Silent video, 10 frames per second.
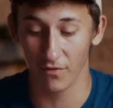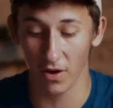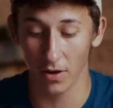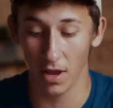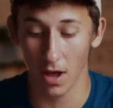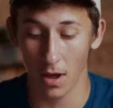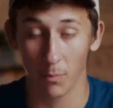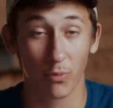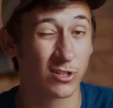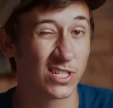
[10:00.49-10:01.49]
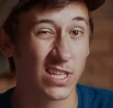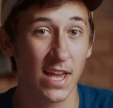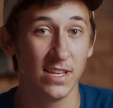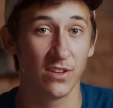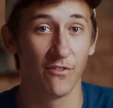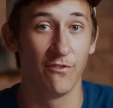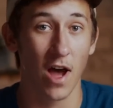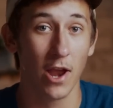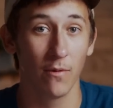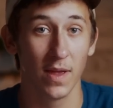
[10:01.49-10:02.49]
Very precise
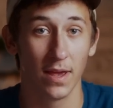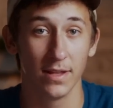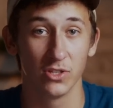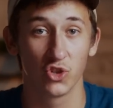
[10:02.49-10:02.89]
firing and